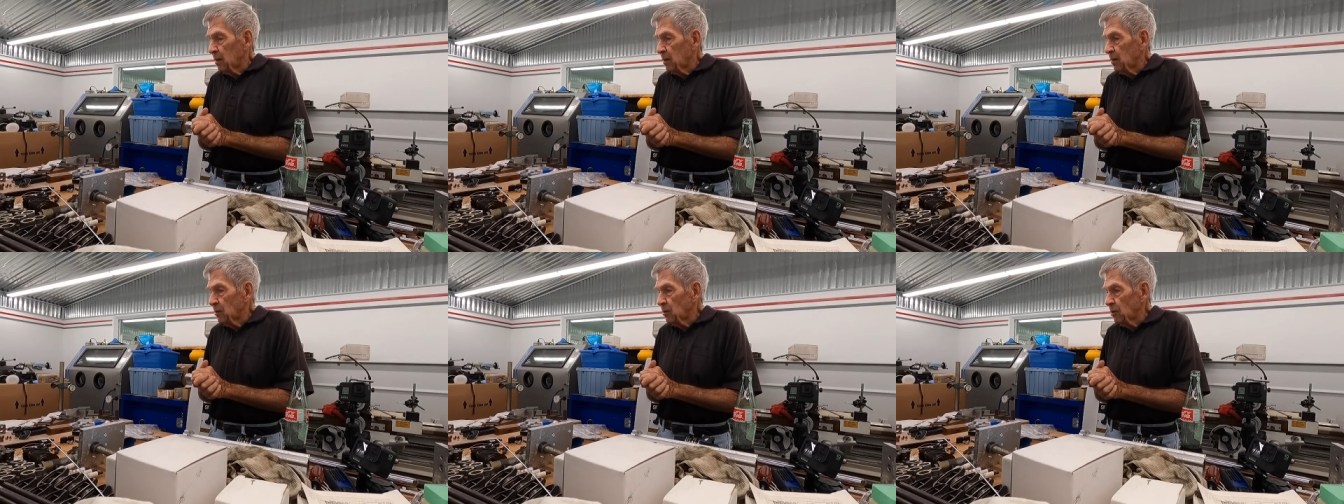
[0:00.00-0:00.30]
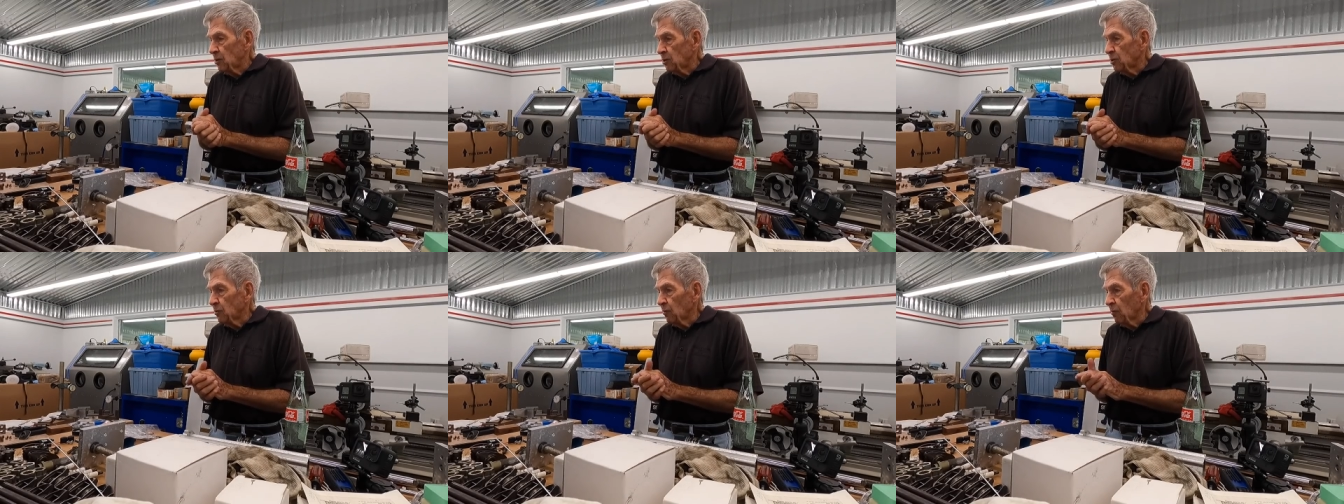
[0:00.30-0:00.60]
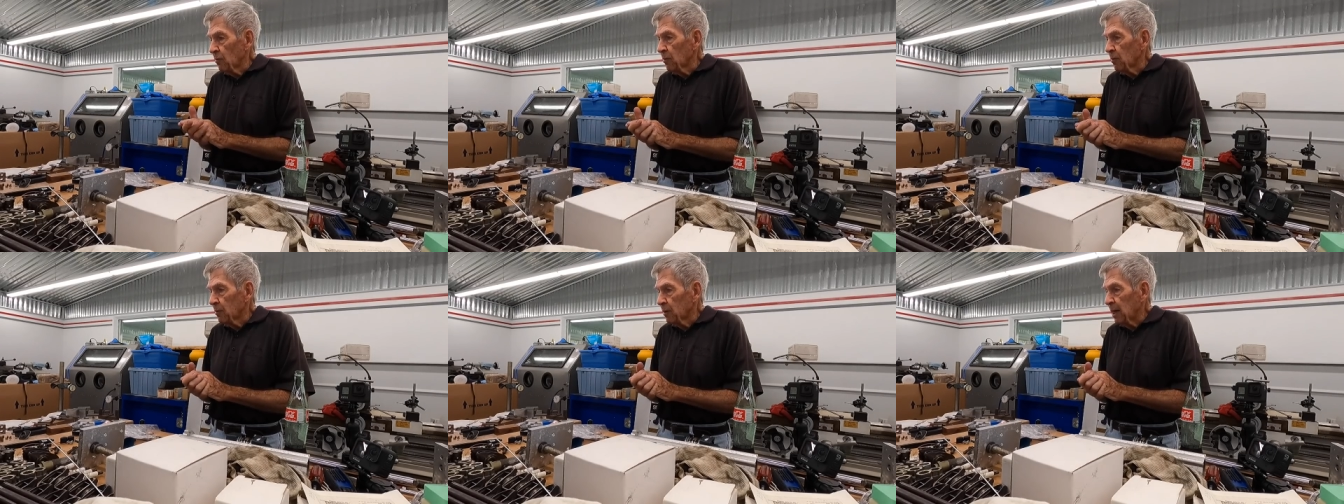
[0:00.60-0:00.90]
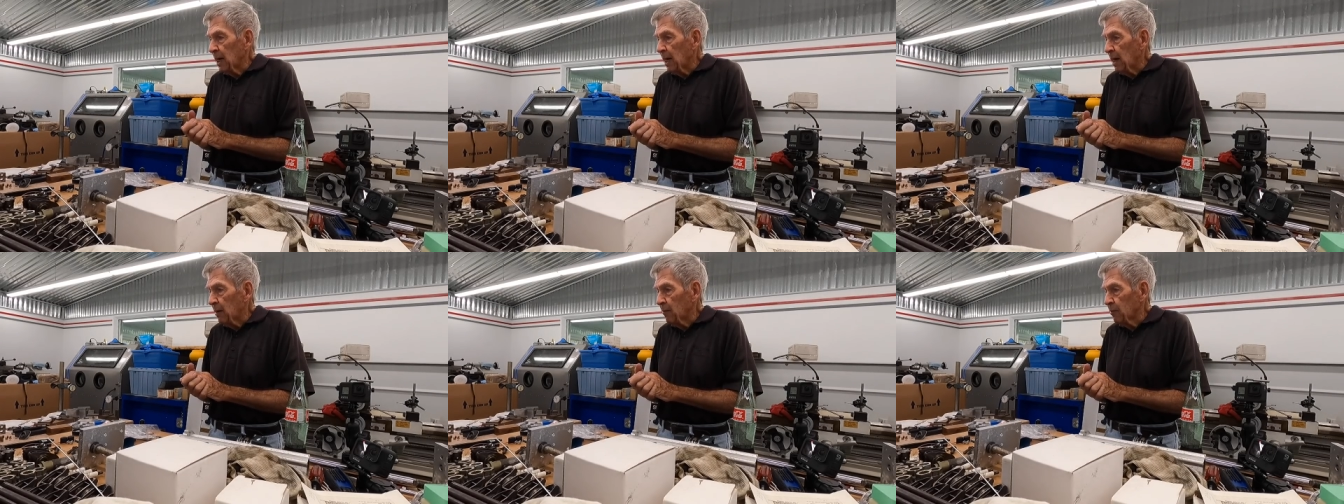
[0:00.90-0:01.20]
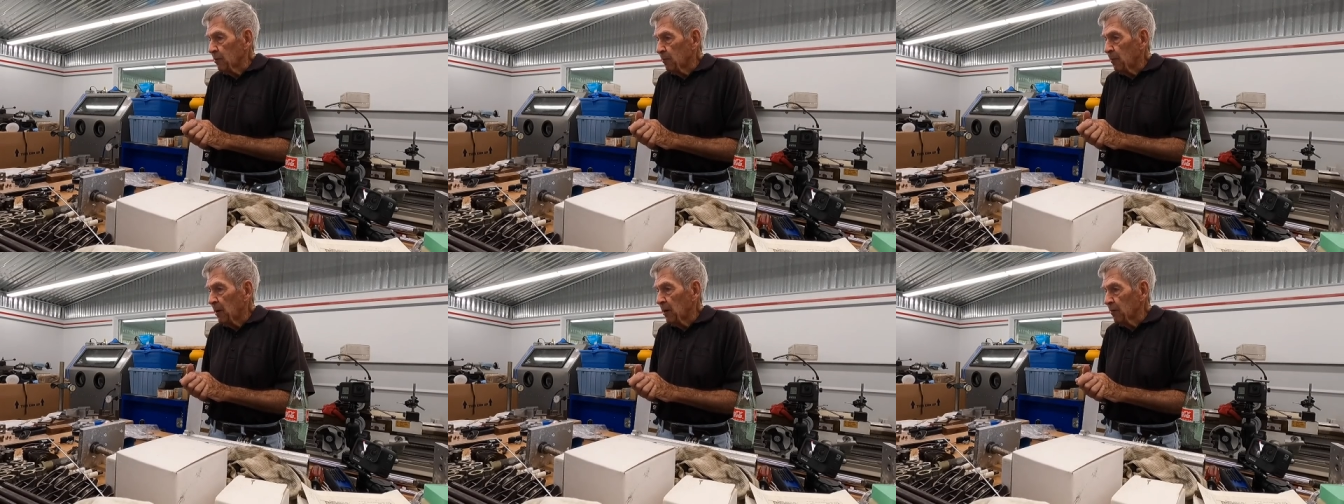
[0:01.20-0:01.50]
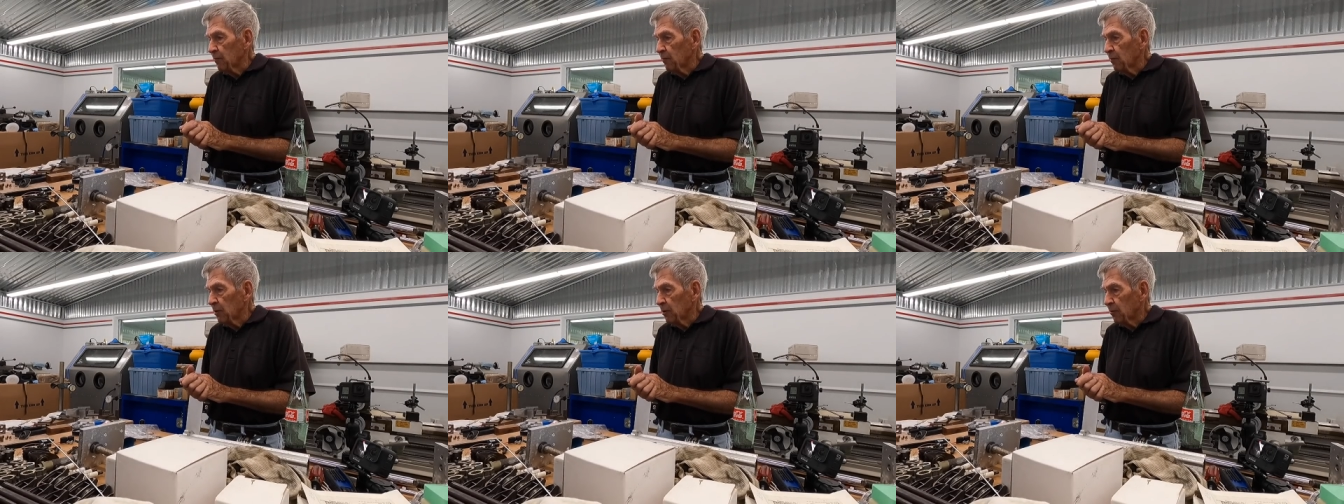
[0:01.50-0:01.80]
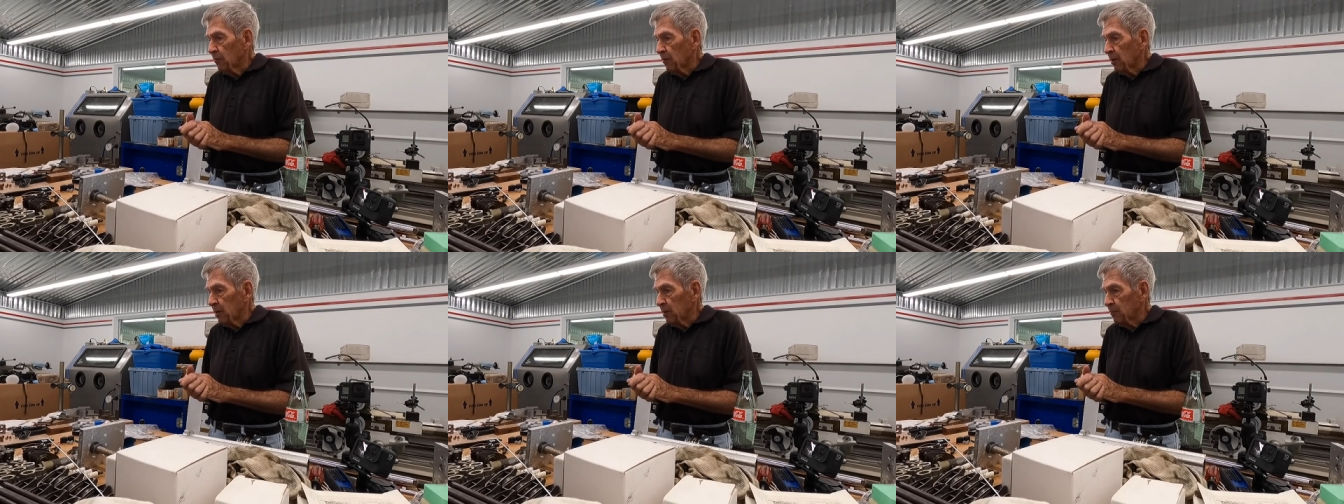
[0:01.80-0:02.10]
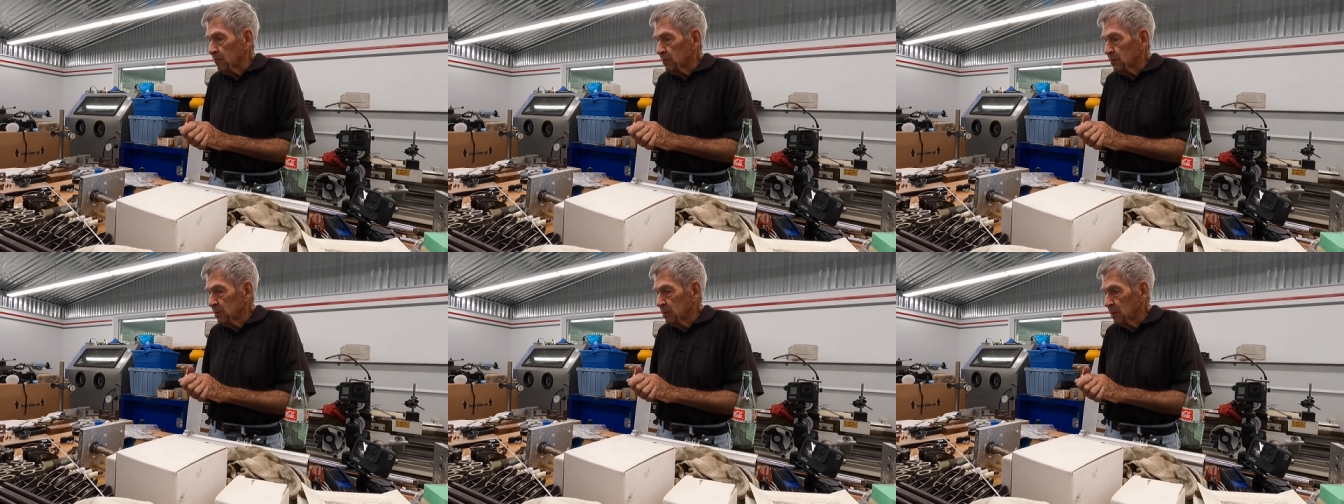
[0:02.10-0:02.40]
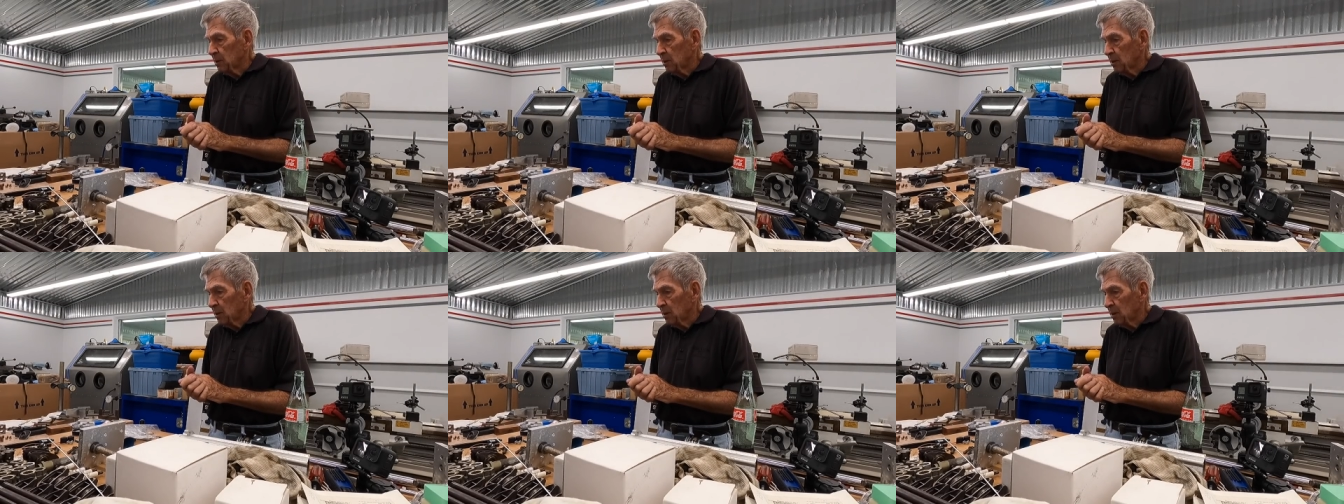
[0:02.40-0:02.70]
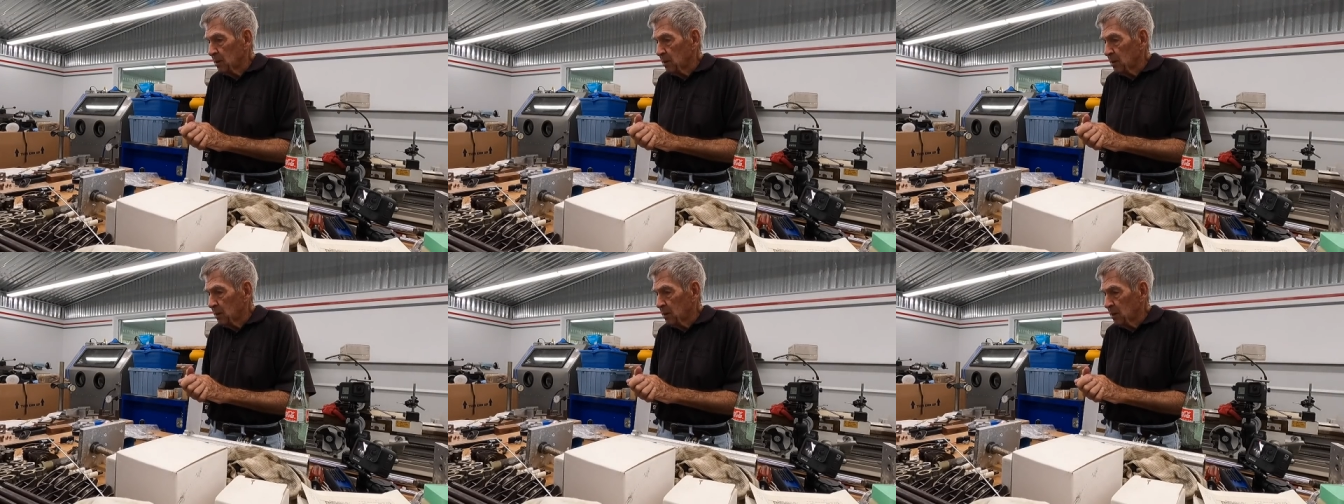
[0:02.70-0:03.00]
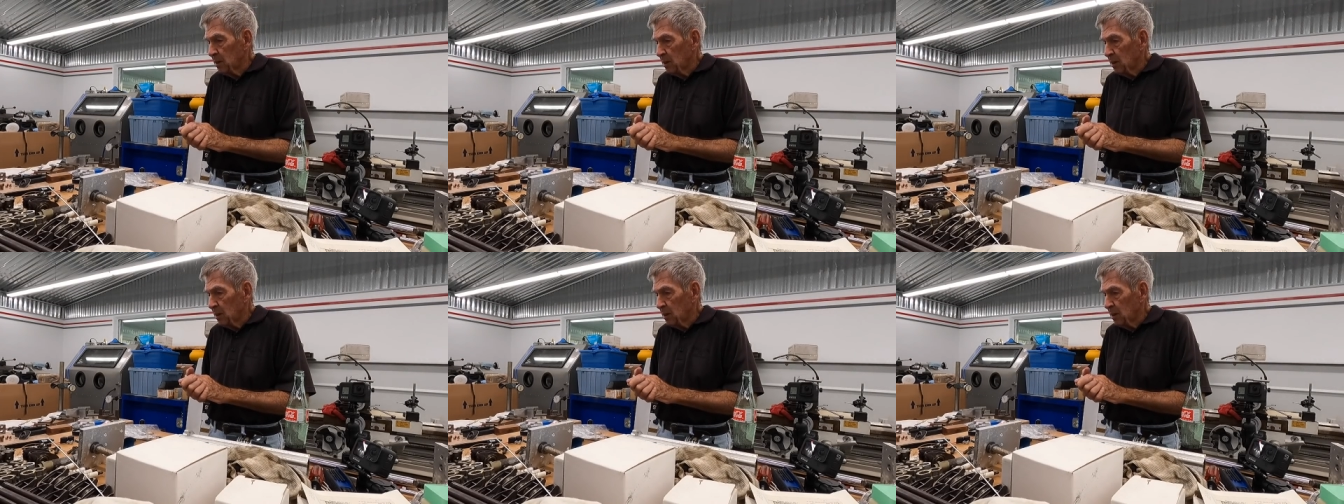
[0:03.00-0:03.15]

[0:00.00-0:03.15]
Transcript: you, you don't want to die with a pocket full of dreams. Right.